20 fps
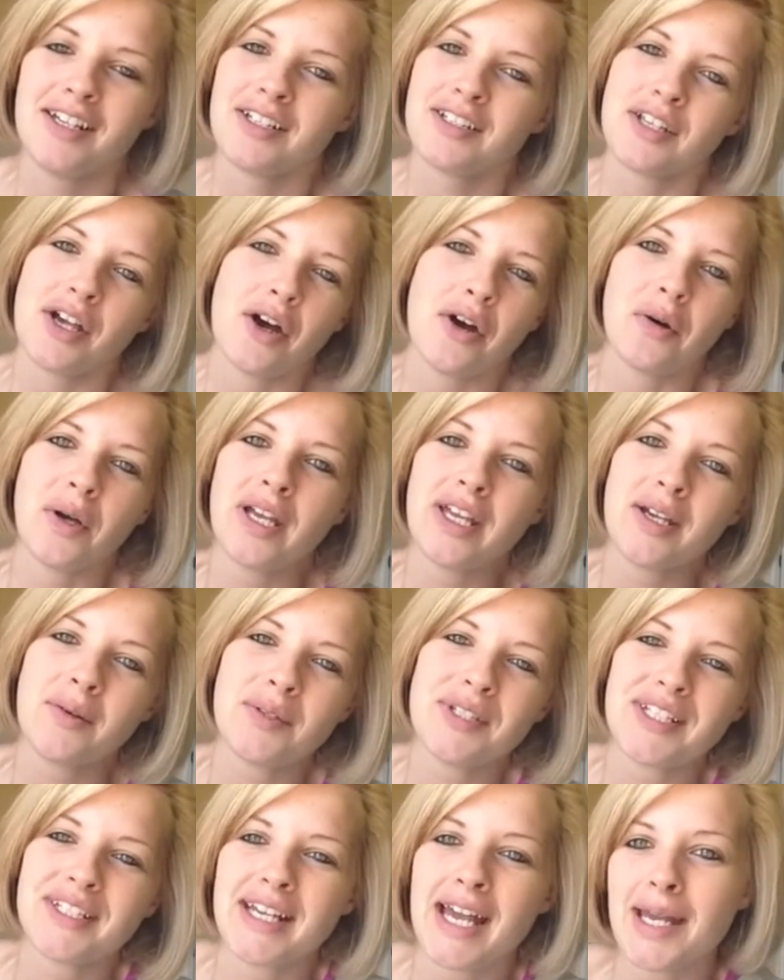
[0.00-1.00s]
So it
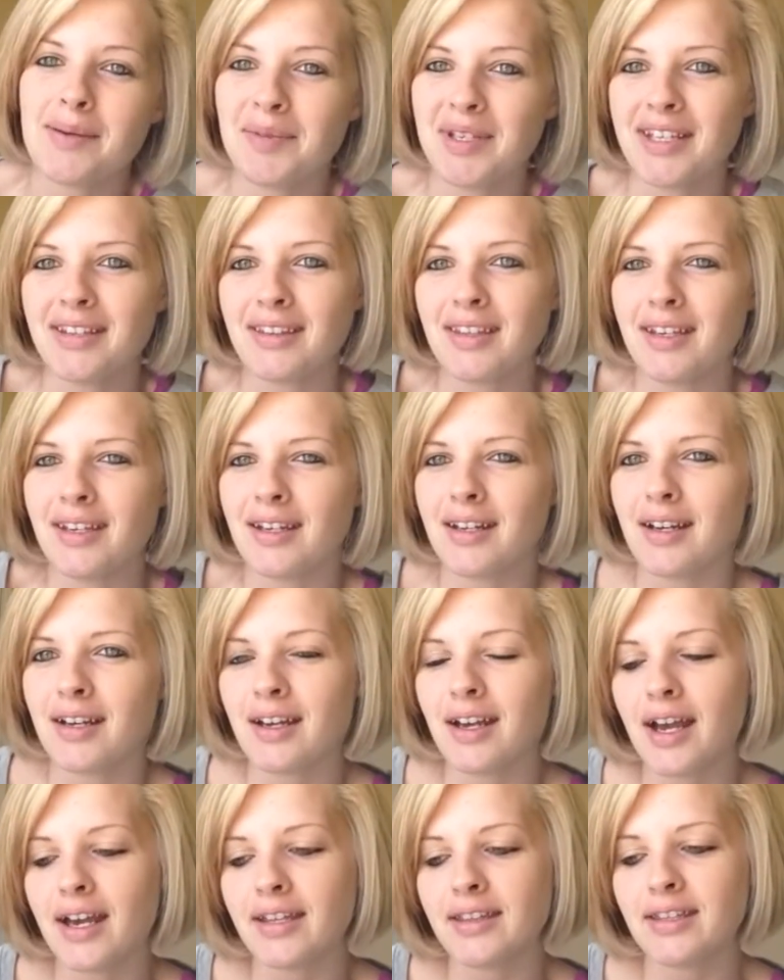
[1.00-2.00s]
was a timing thing,
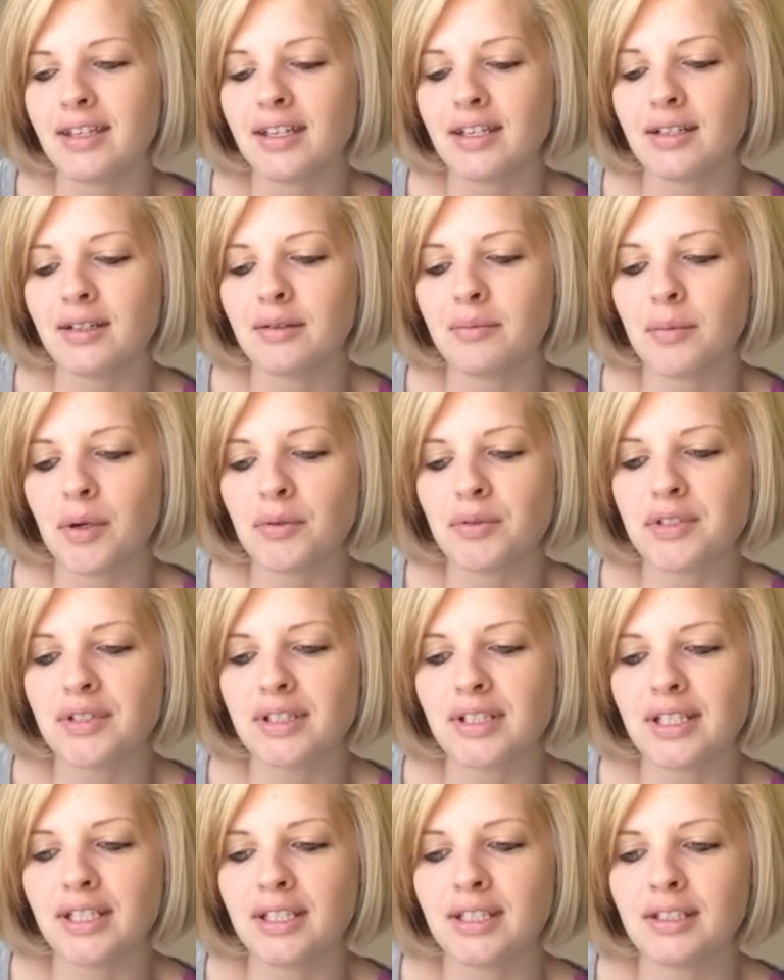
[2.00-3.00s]
I think,
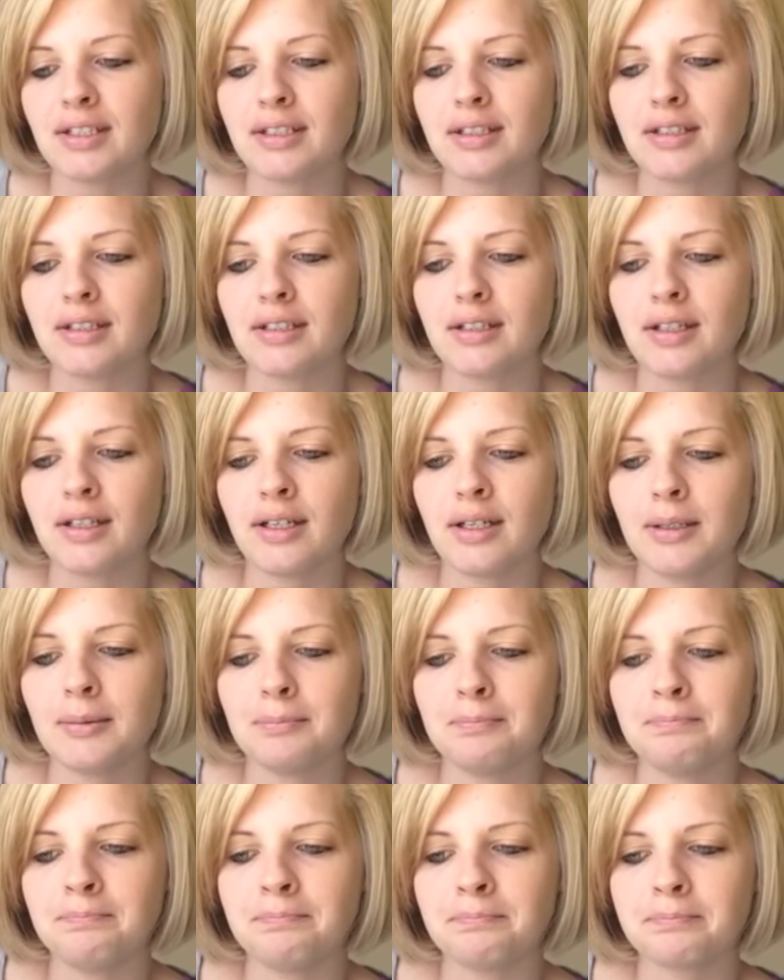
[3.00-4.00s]
mostly.
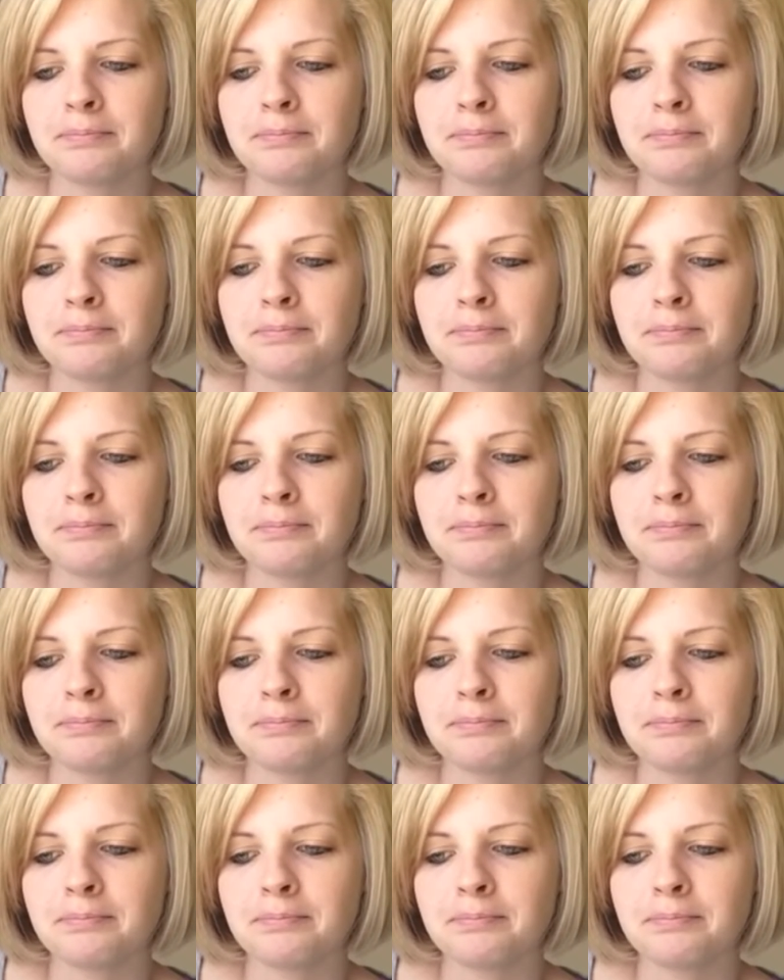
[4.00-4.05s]
I